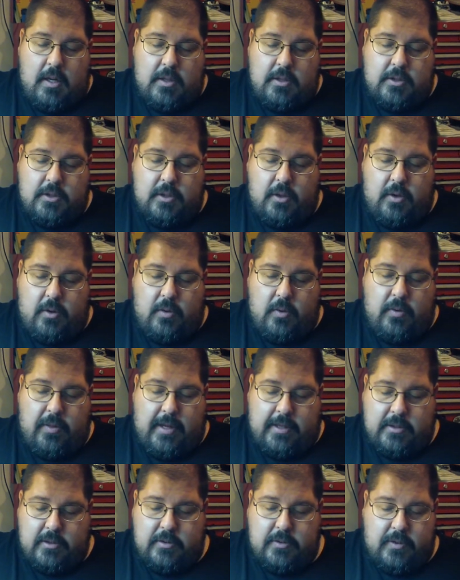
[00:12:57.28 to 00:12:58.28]
So
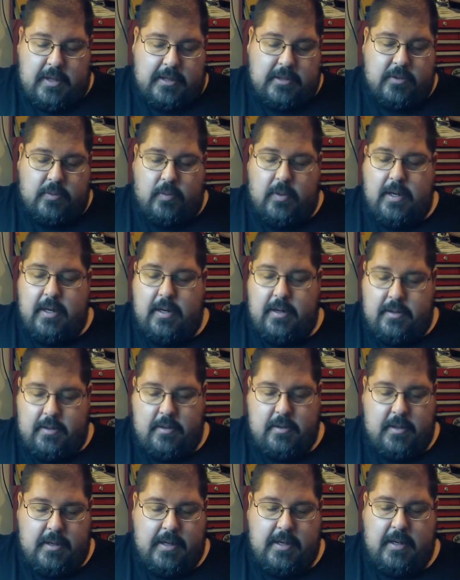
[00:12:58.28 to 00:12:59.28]
that's why,
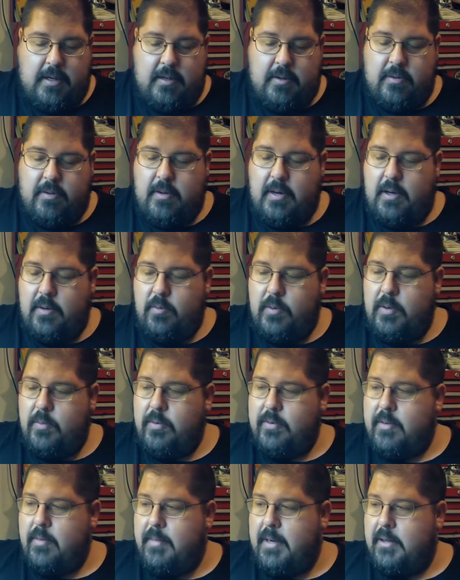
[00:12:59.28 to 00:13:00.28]
again, I went
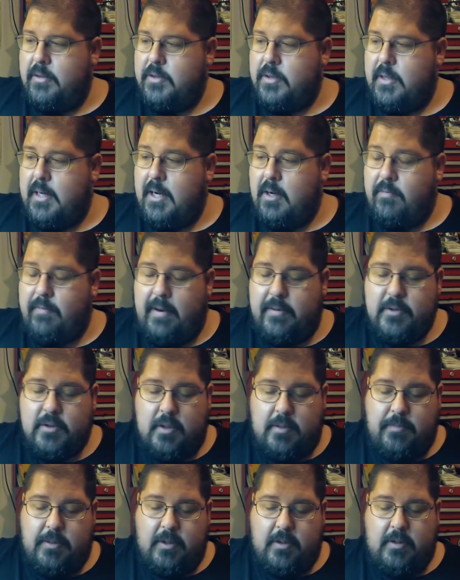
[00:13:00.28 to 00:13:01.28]
with the Mauser. Now, if I was
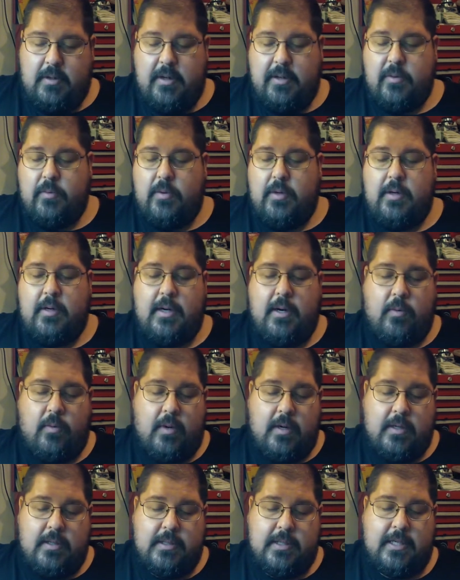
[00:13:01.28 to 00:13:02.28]
going to build another one and I
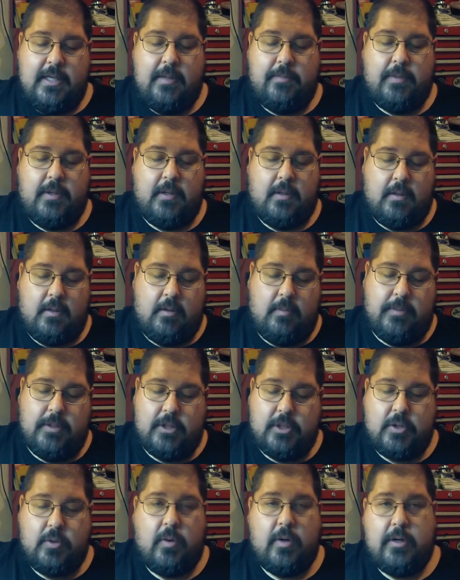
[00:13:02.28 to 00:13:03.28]
wanted to keep it a little bit
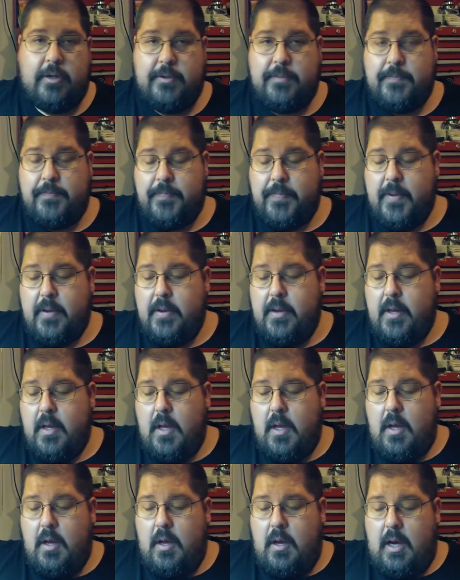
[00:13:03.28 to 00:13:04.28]
shorter,
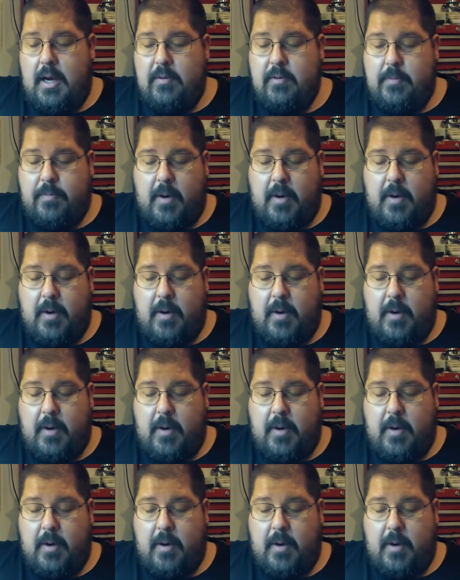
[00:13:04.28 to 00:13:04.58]
I would